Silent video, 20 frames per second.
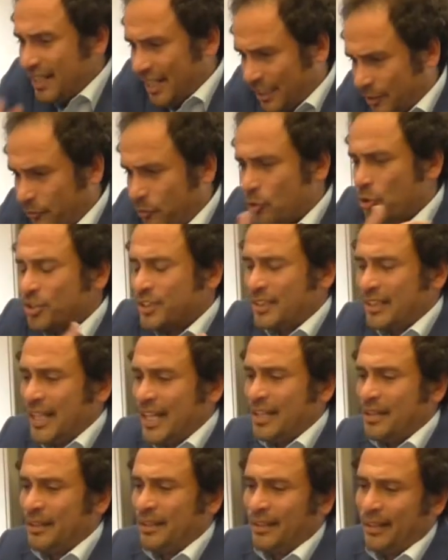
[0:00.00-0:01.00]
and of course
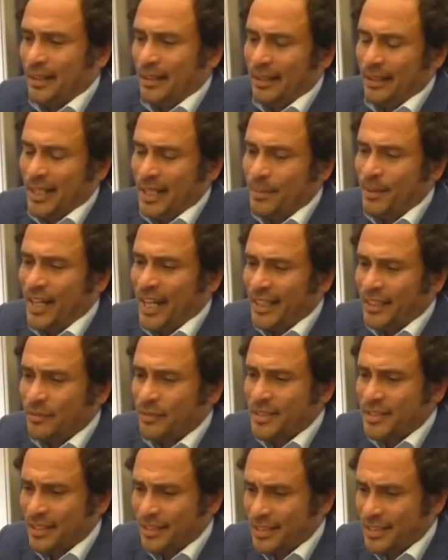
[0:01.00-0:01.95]
labor activists